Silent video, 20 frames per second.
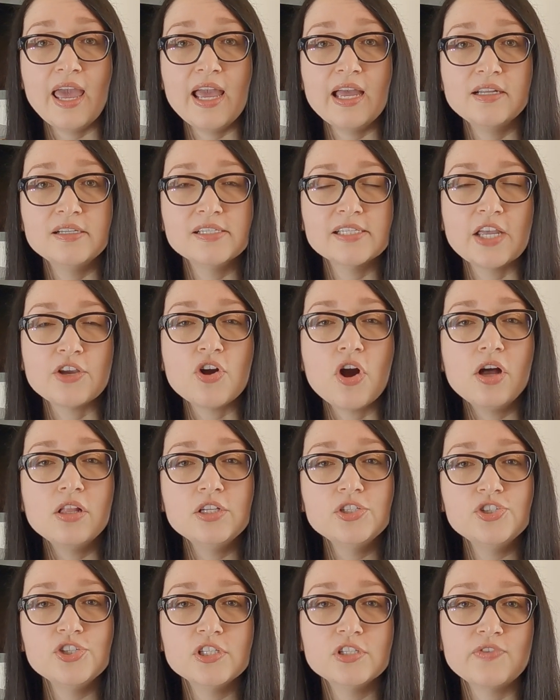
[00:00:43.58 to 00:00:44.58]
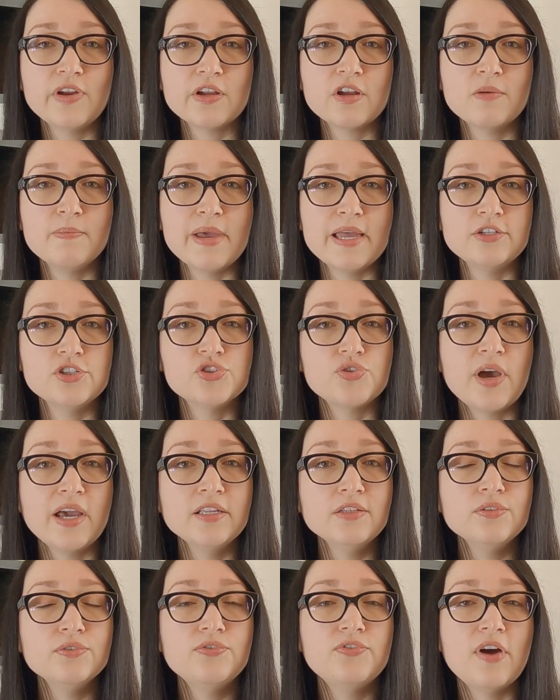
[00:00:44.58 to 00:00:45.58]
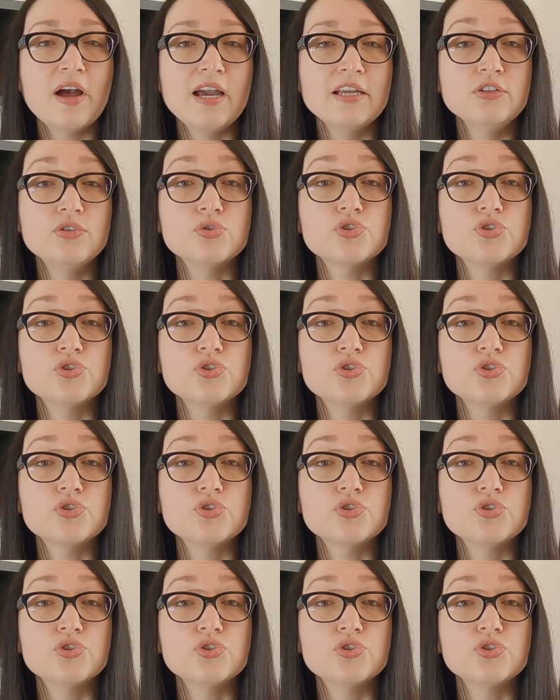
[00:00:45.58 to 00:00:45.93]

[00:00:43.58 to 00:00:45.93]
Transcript: and psychologists recommend trying to find